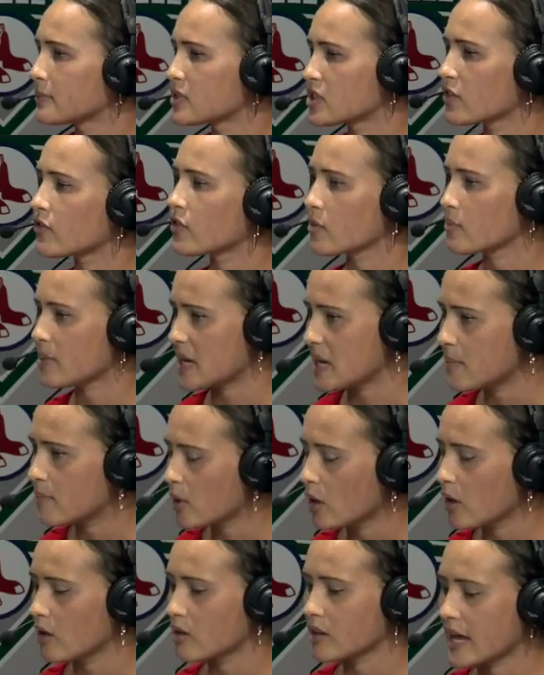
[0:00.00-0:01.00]
different
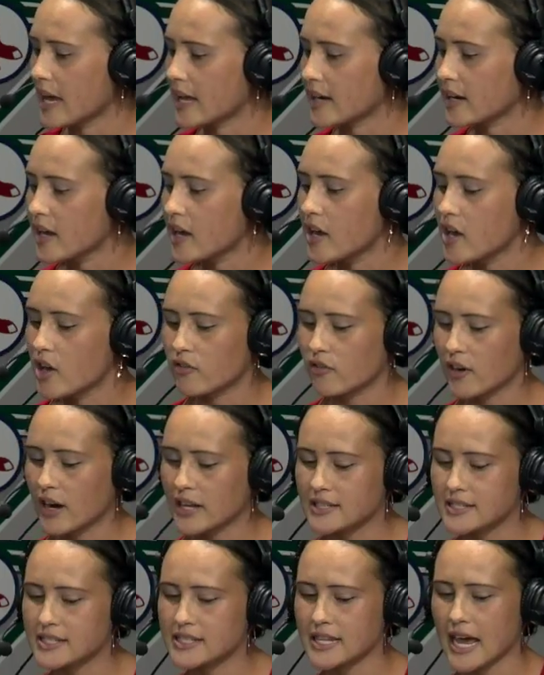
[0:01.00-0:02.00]
people and
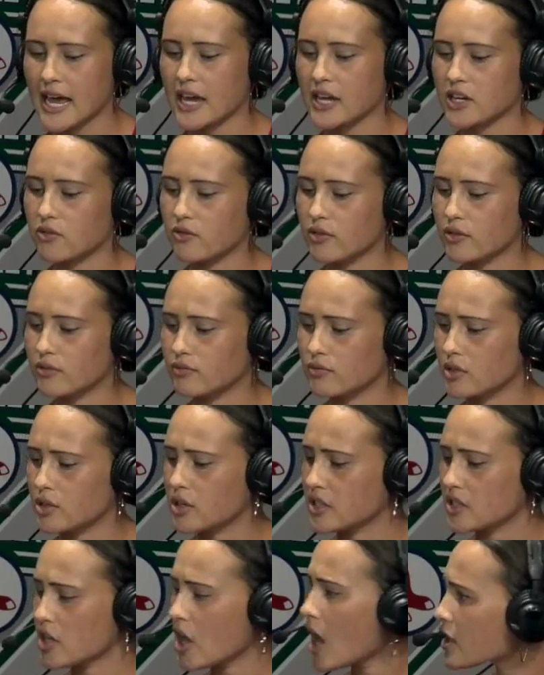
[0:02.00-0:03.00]
friends that you
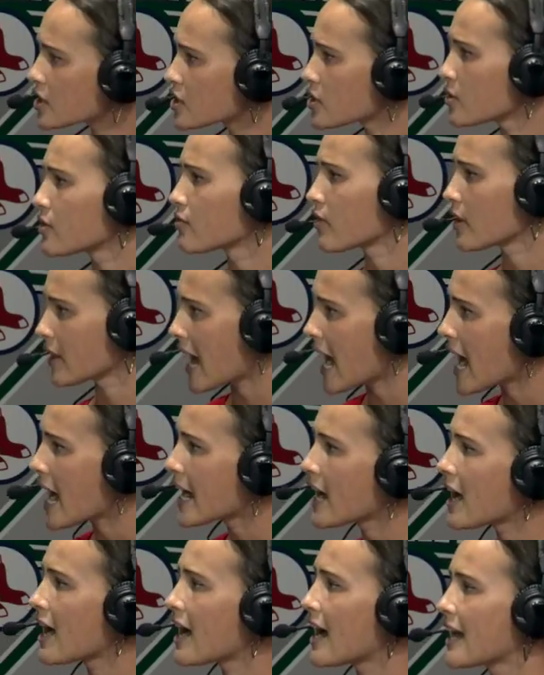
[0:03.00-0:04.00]
can talk to and
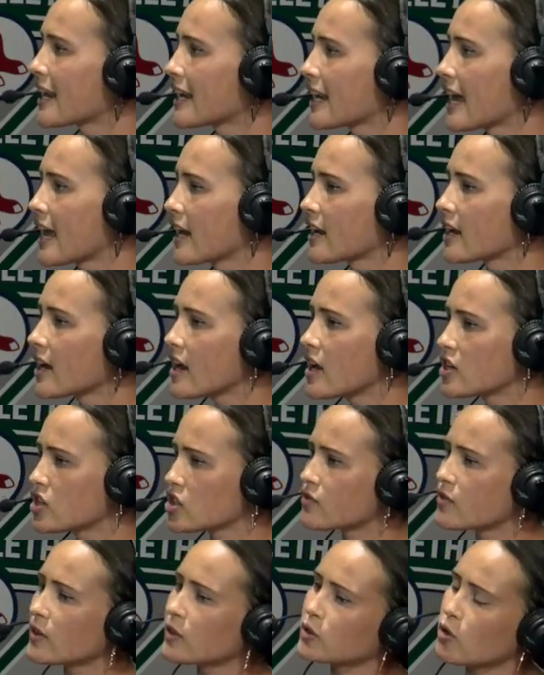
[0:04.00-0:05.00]
rely on and
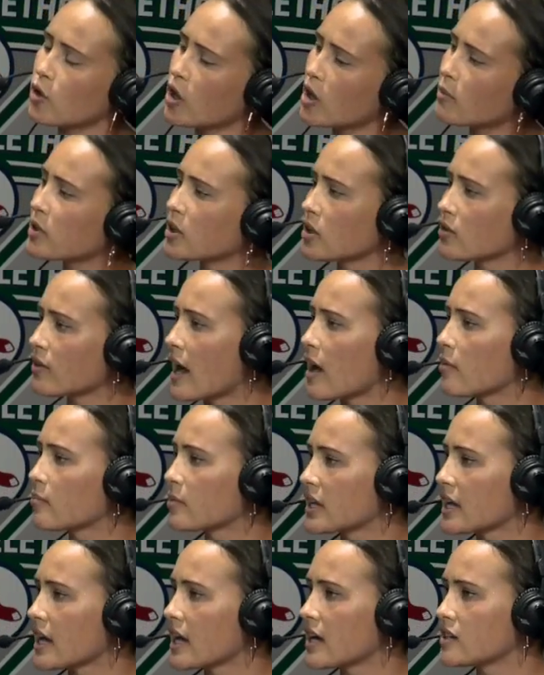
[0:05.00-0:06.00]
just feel normal around,
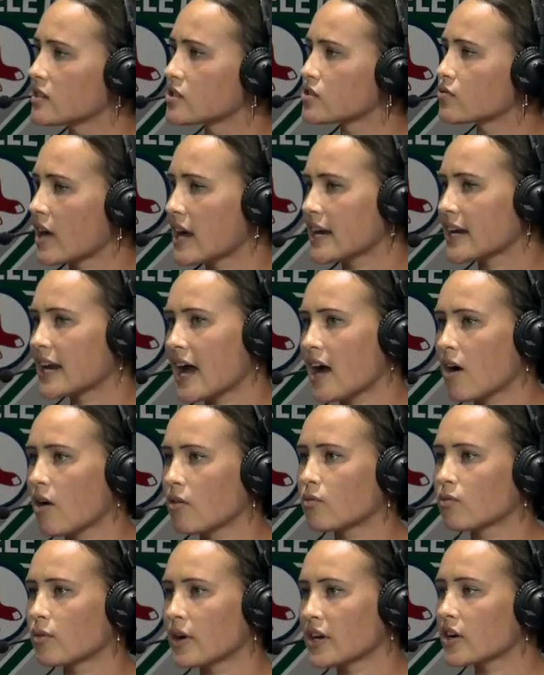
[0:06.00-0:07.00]
because right now
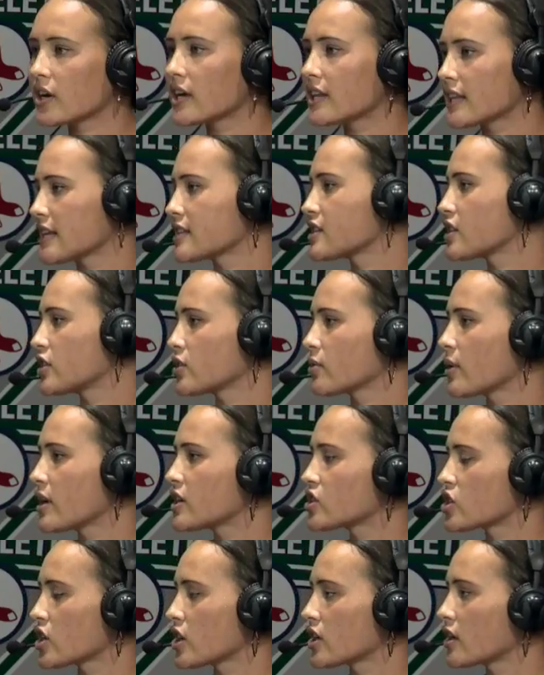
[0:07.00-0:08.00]
when you're in that
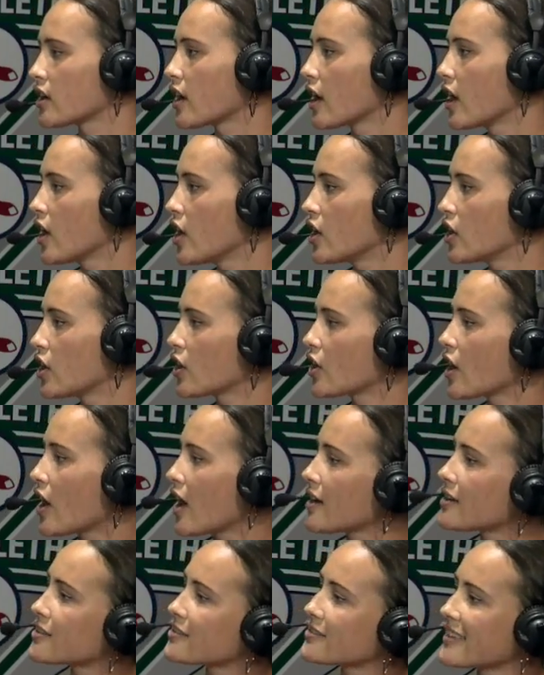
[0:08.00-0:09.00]
situation you're
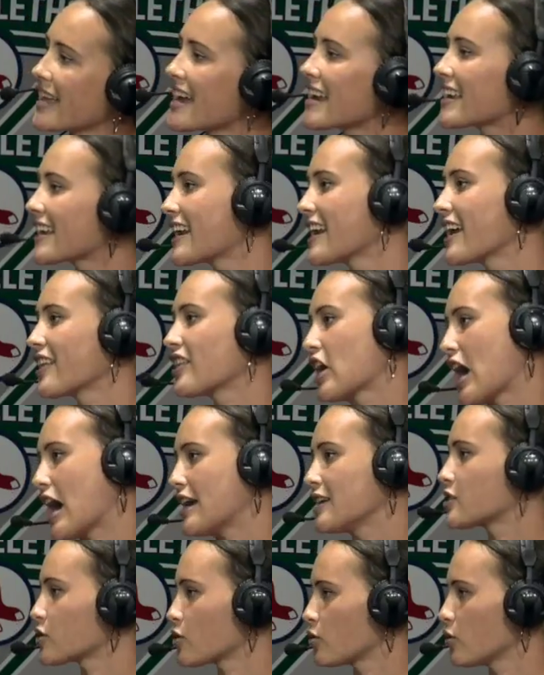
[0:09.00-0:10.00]
not like any other
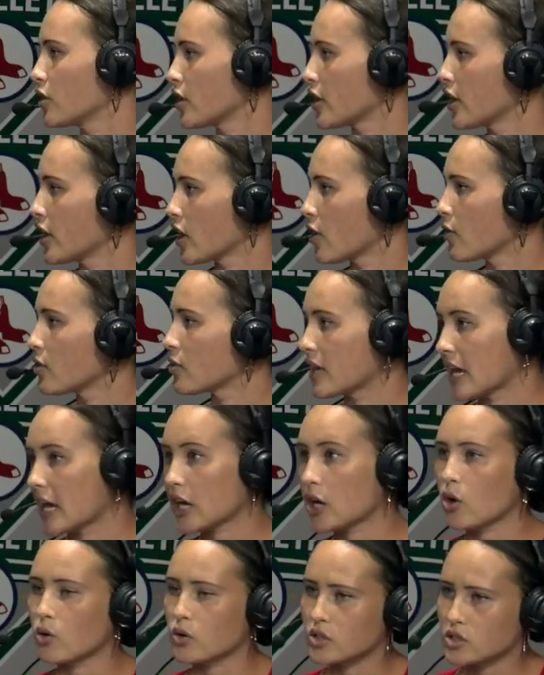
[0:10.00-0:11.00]
high schooler, you know, you
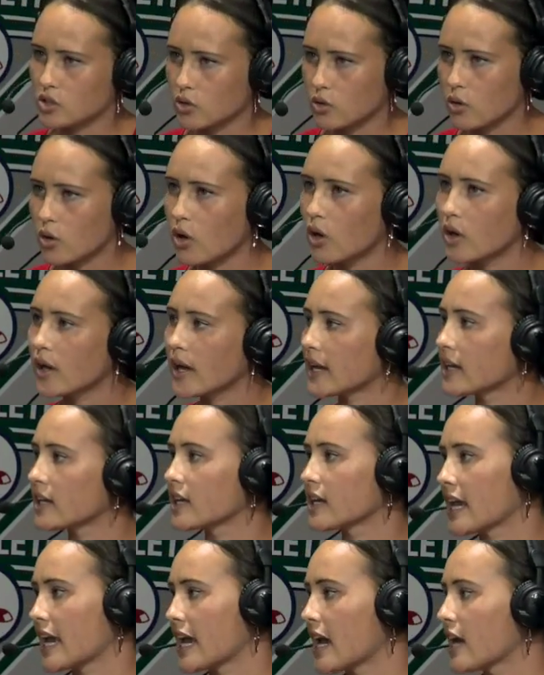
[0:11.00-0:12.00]
can't go to school and
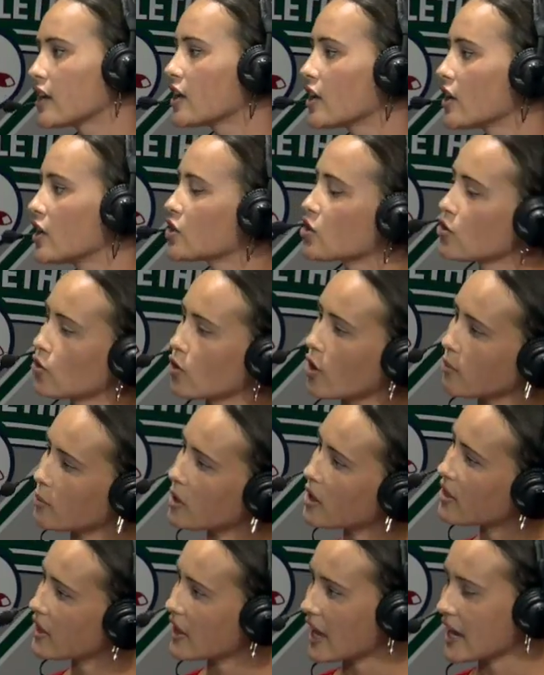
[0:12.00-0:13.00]
you can't do
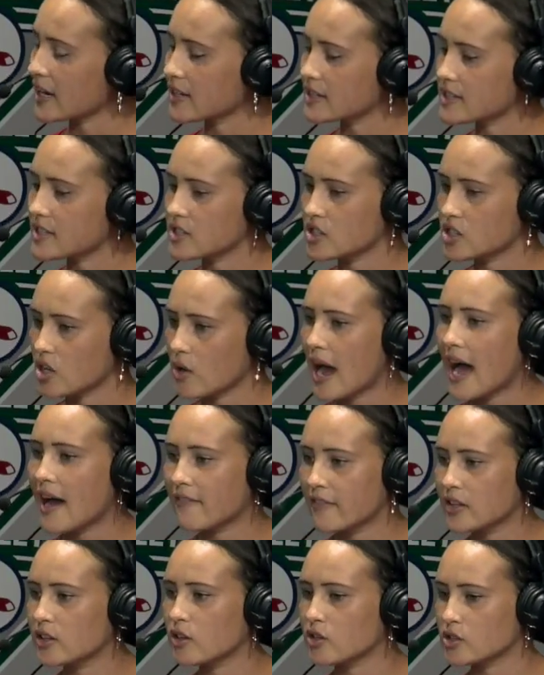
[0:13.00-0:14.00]
normal things, and so
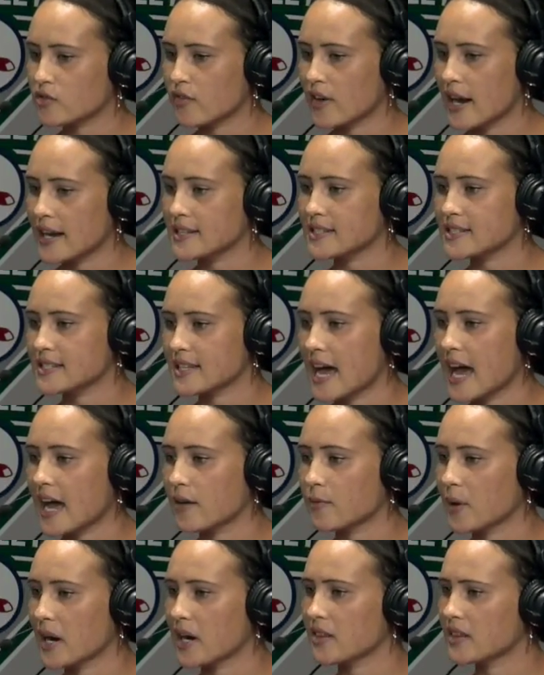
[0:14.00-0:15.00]
having those friends
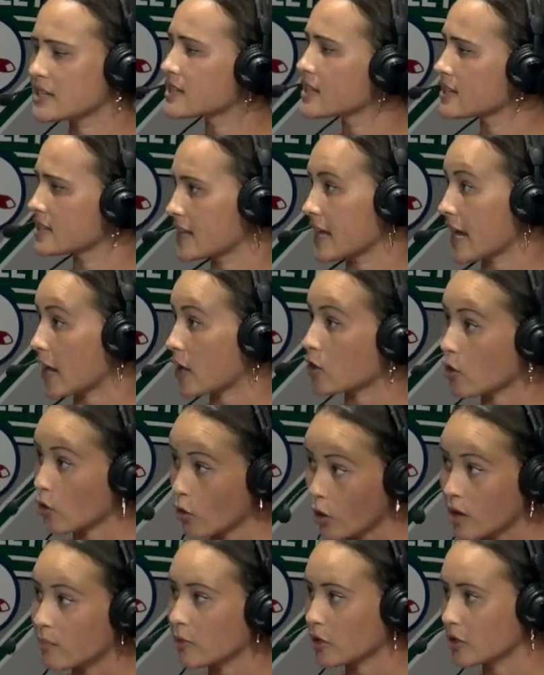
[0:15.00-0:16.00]
that where this is their
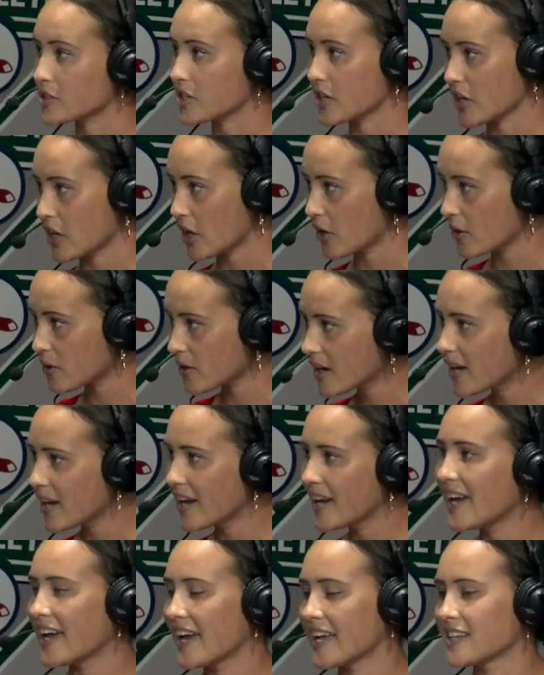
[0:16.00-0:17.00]
normal too,
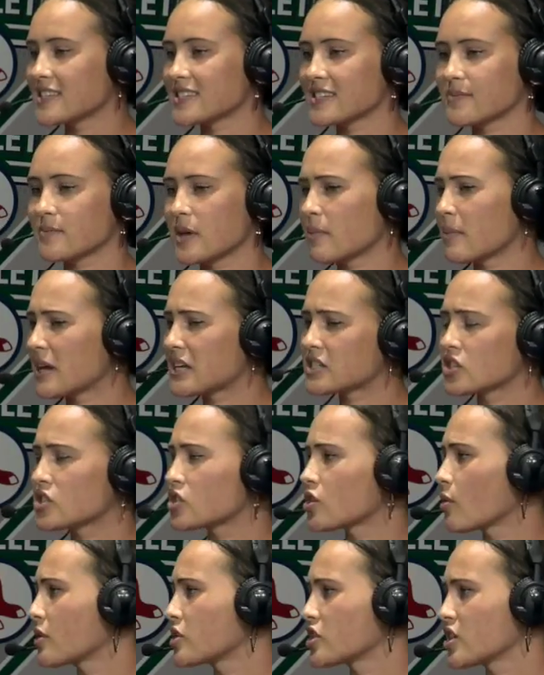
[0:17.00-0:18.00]
it makes it
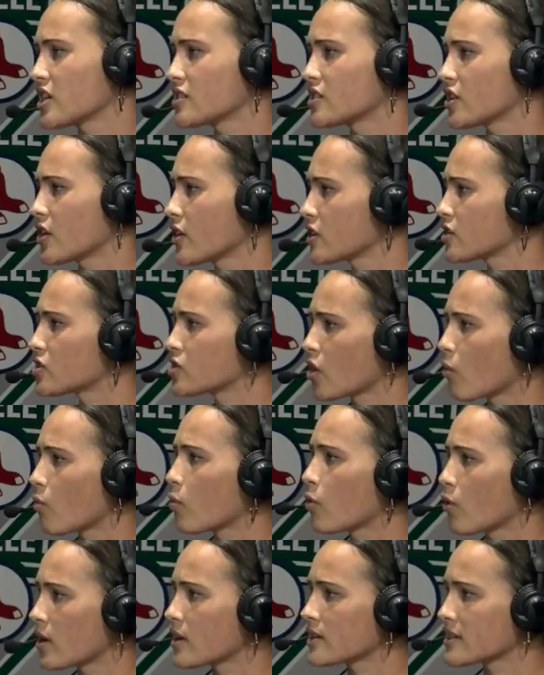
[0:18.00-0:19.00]
so much easier, and it's so
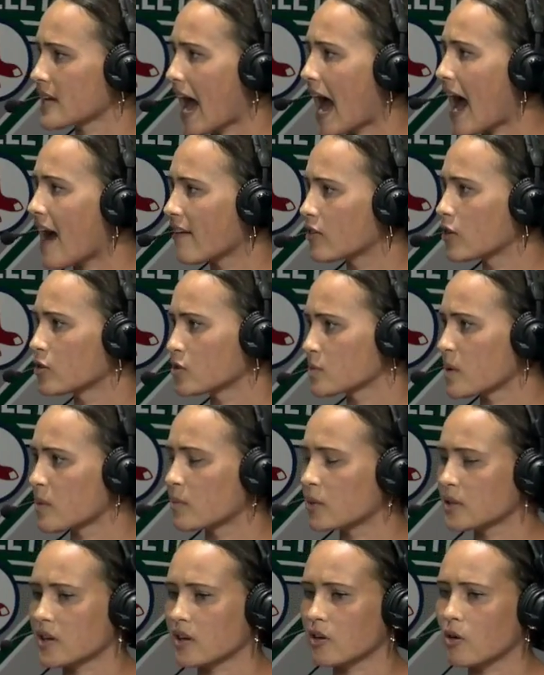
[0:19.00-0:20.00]
important to have those
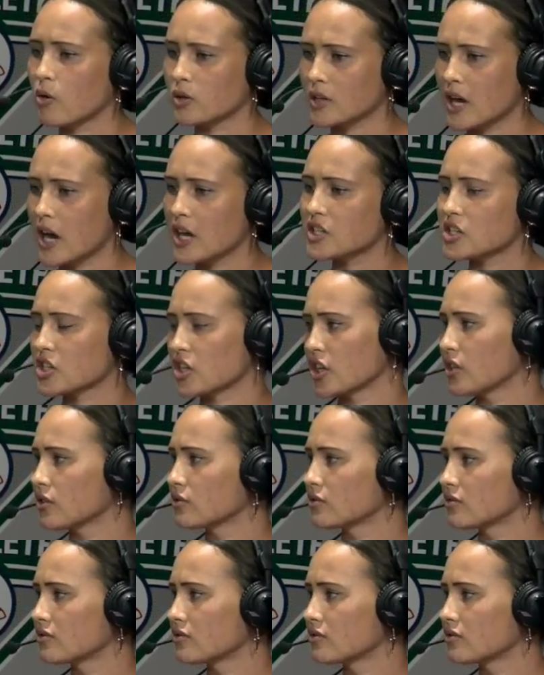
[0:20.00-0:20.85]
people to hold on to.